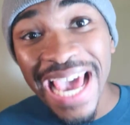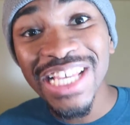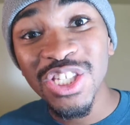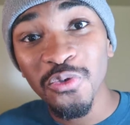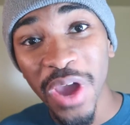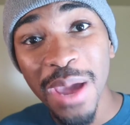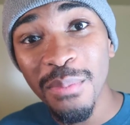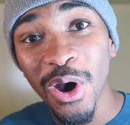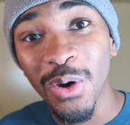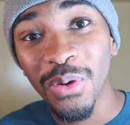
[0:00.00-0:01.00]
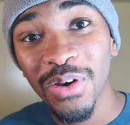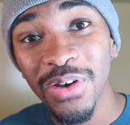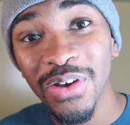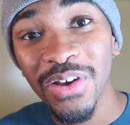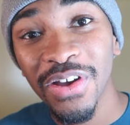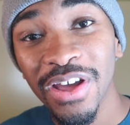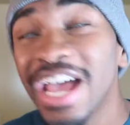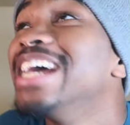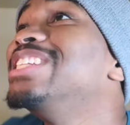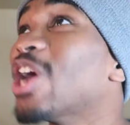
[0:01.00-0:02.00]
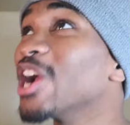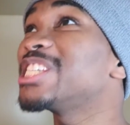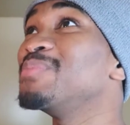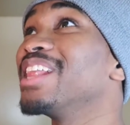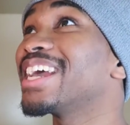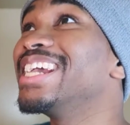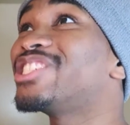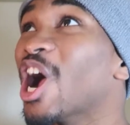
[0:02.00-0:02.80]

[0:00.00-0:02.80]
taste the rainbow. Darce me lucky